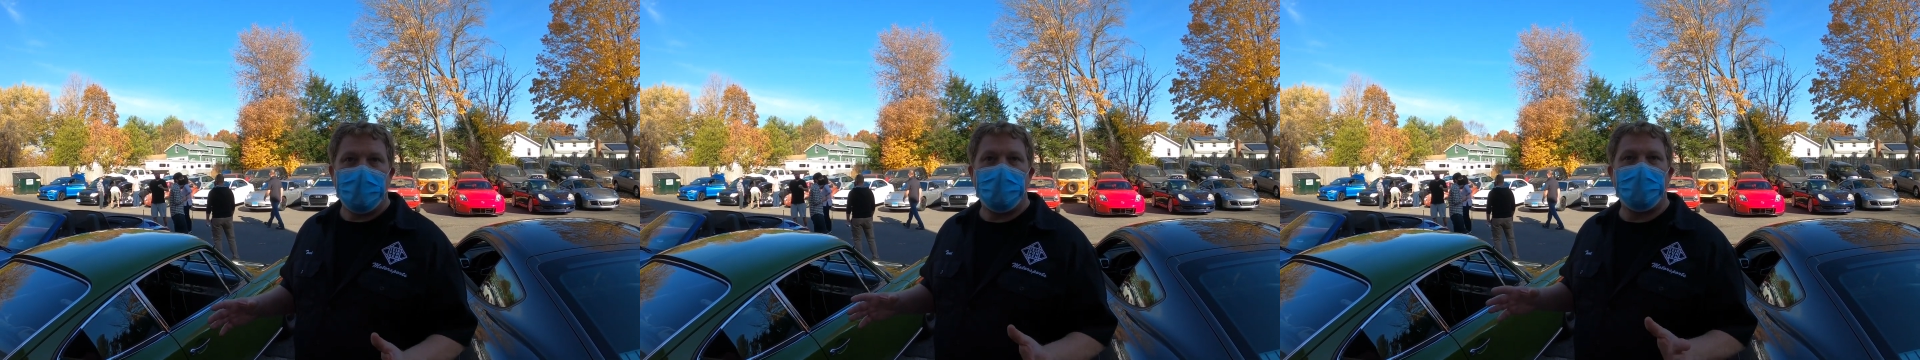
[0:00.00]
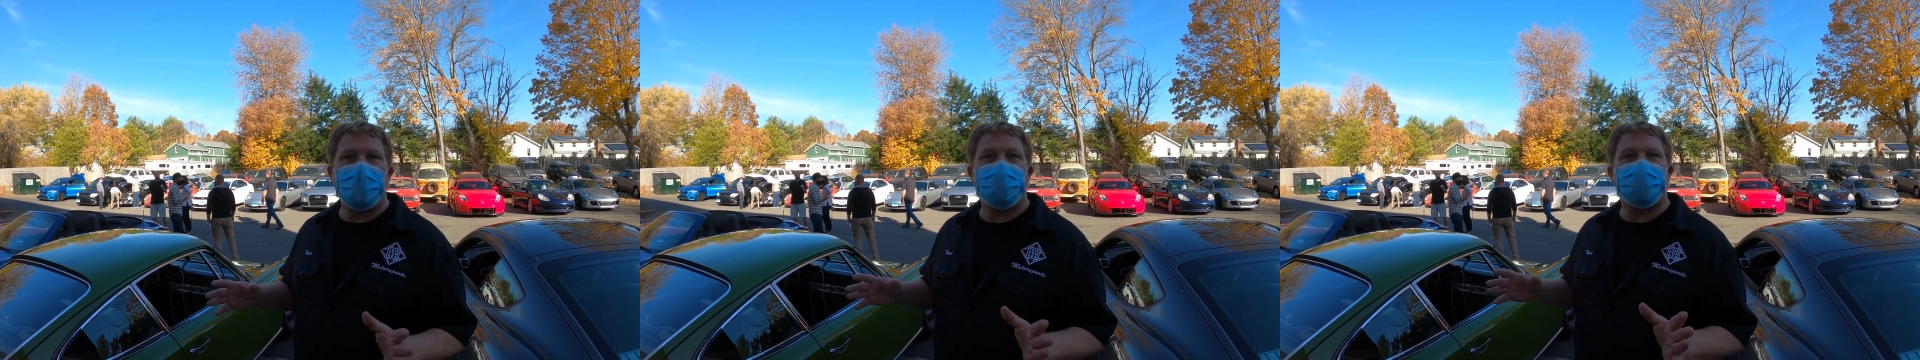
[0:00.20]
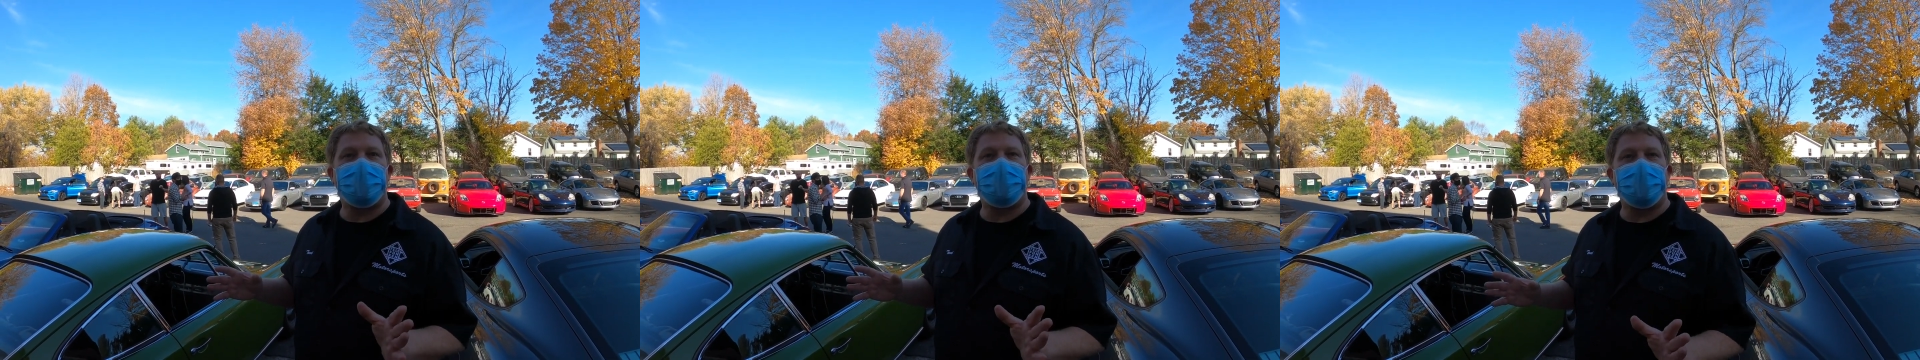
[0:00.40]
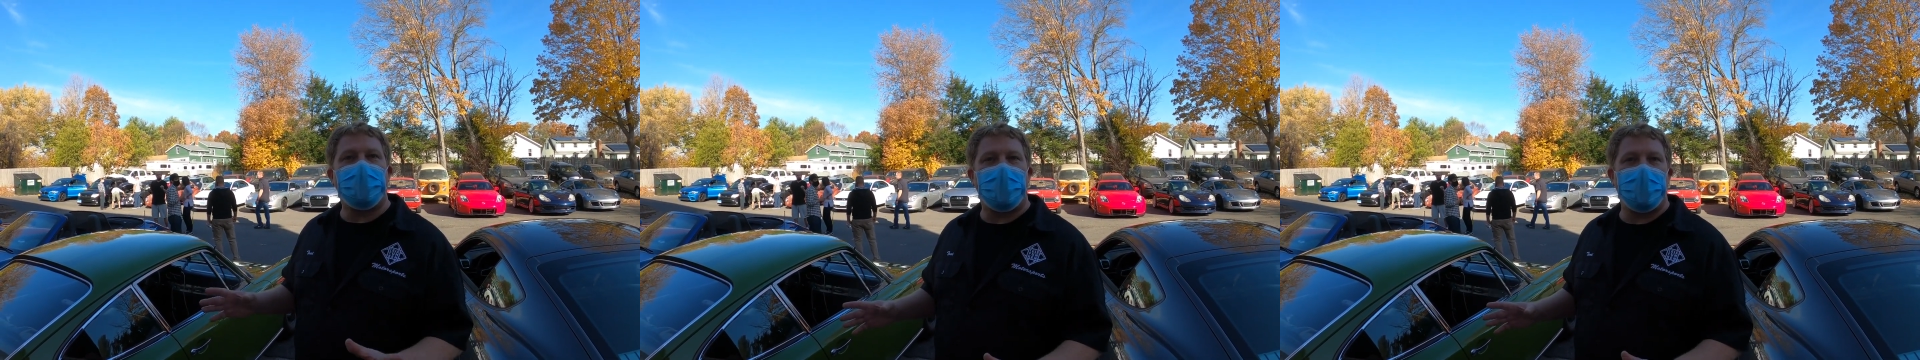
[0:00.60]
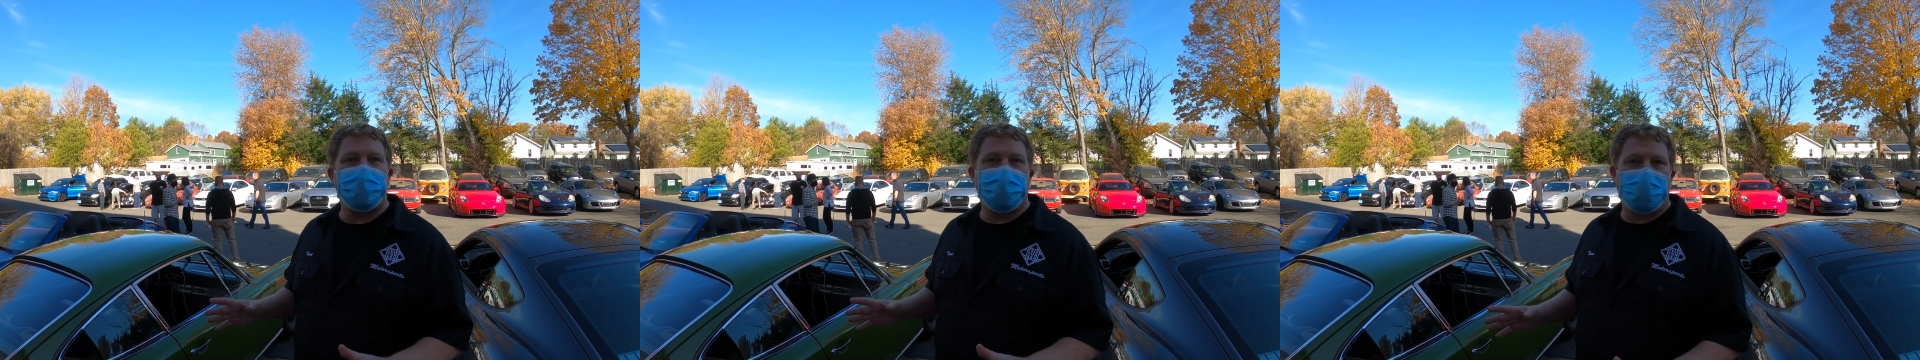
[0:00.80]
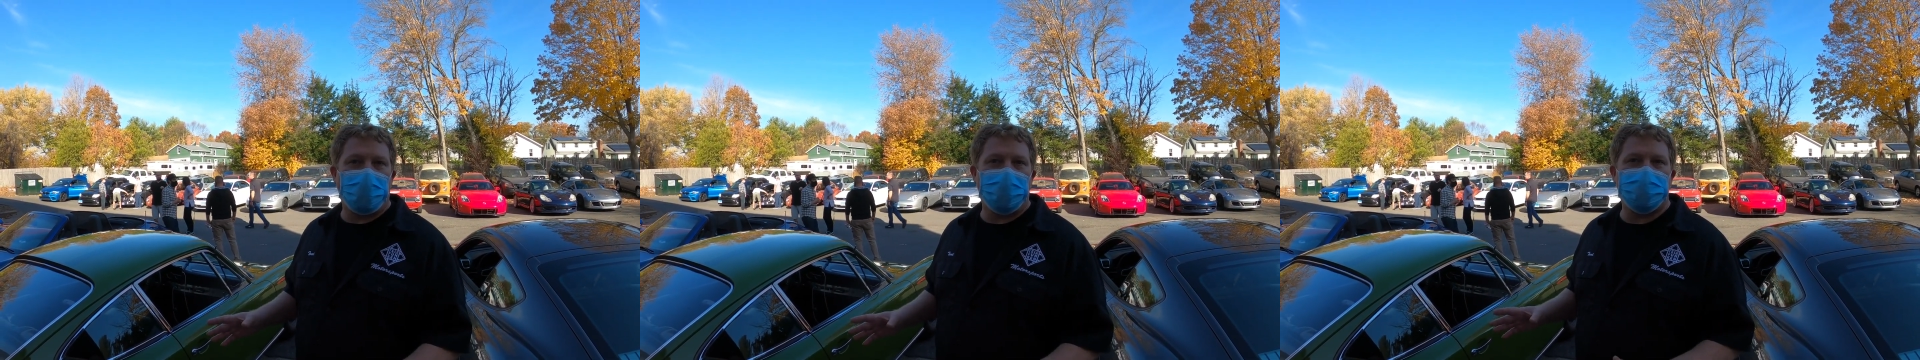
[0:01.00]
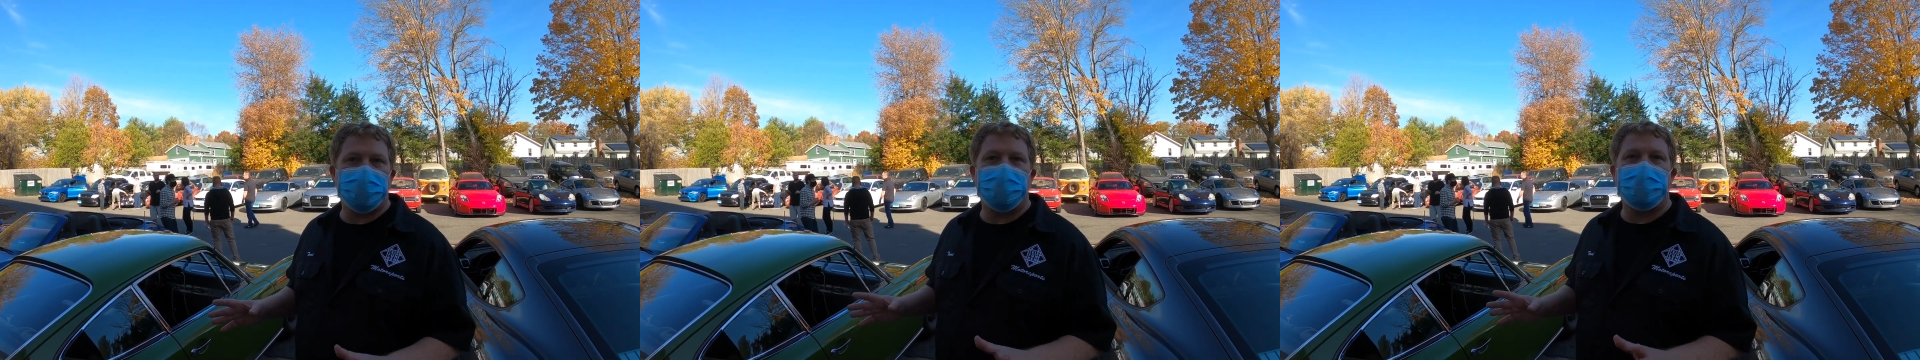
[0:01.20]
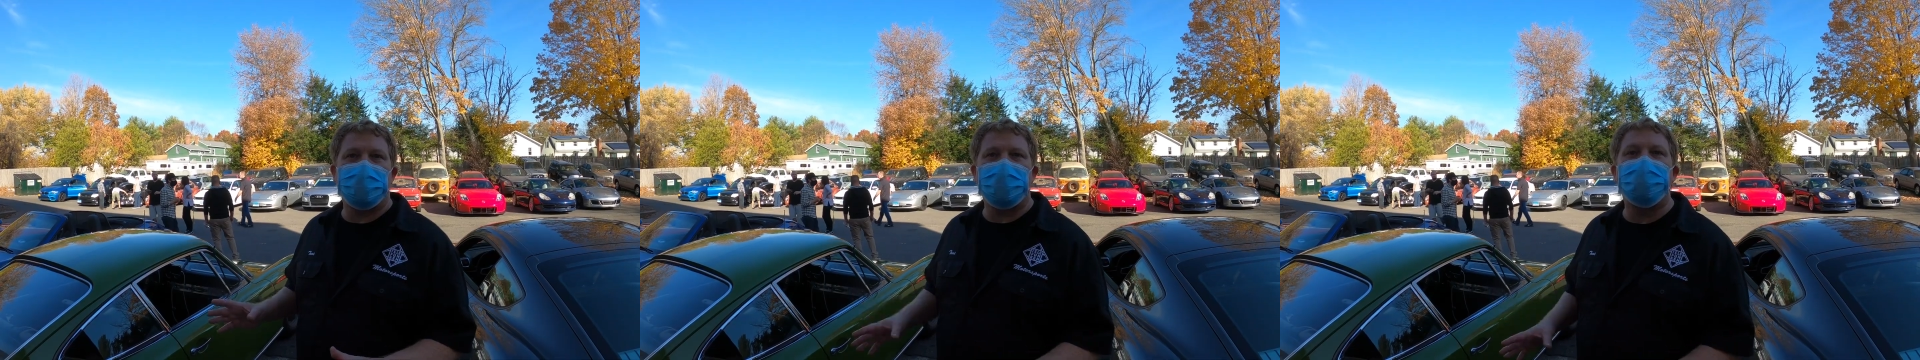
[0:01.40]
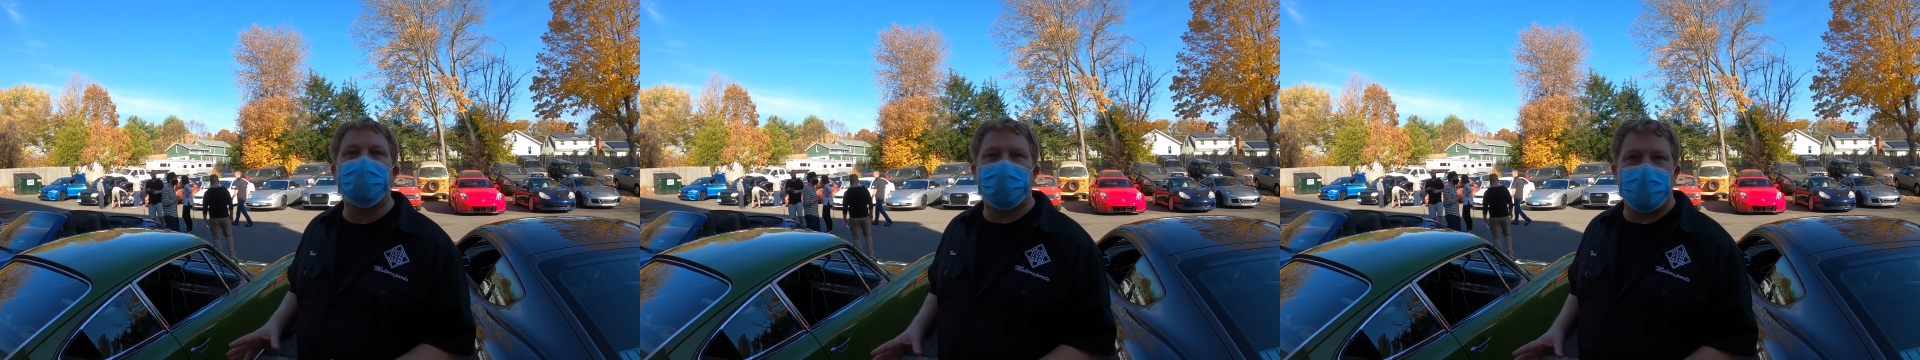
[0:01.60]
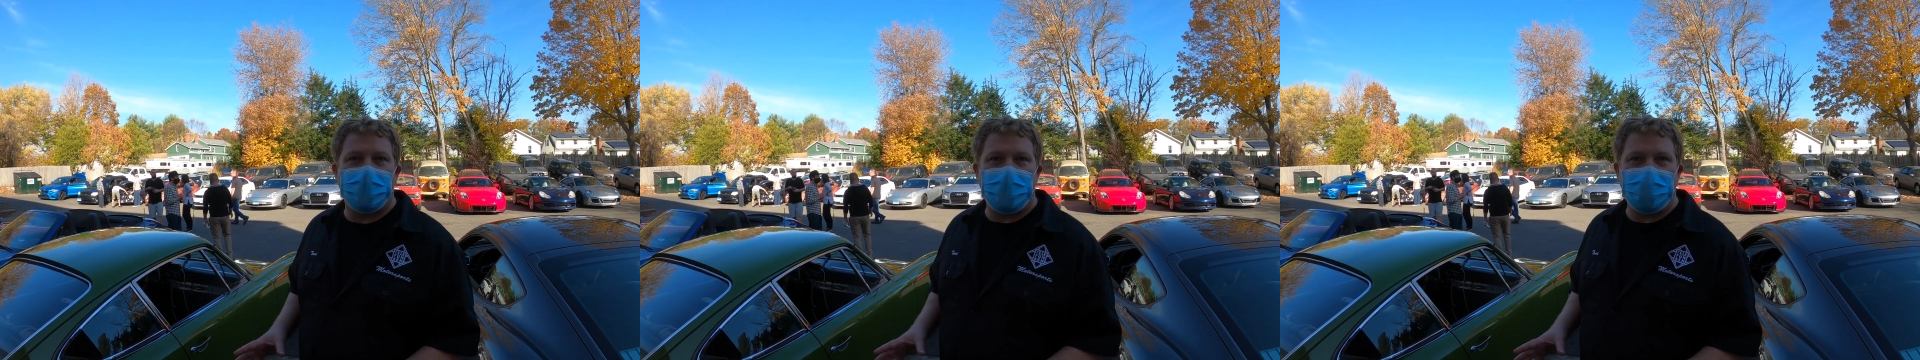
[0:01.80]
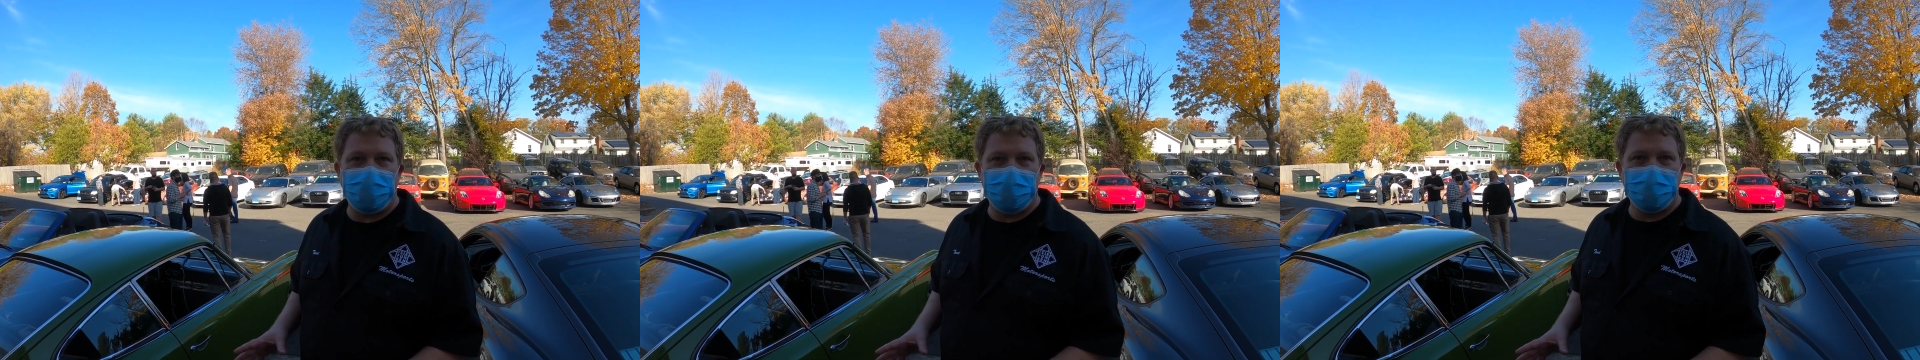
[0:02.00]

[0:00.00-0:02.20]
with a non-Porsche livery.